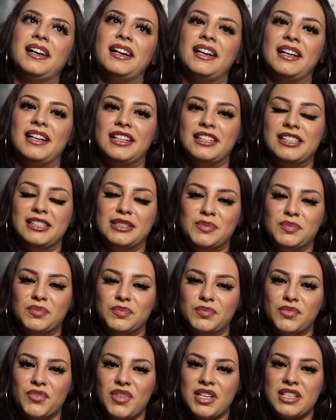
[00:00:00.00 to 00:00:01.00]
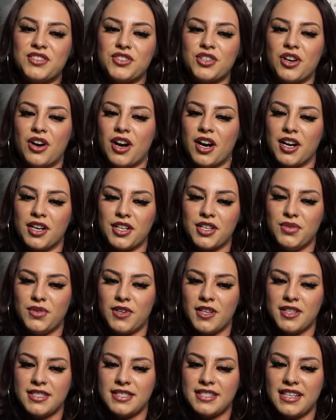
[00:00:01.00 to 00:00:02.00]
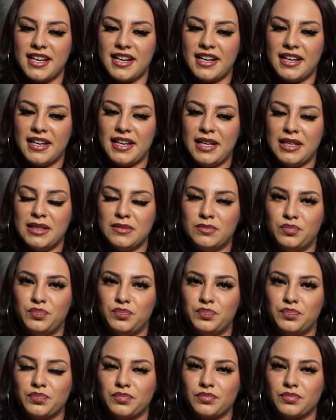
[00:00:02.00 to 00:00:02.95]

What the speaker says: We used to argue all the time.